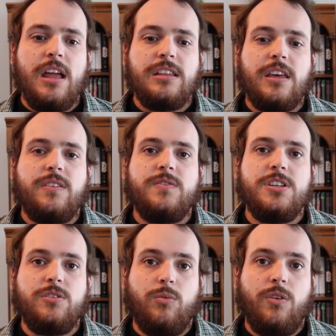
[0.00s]
Death of
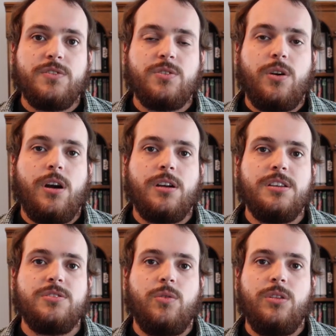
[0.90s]
Jean DeWolff's story arc
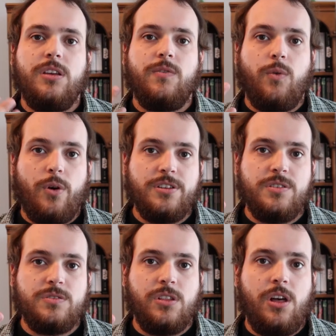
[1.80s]
is only four
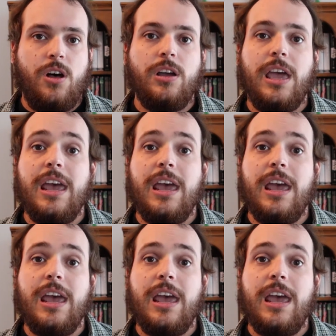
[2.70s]
issues long,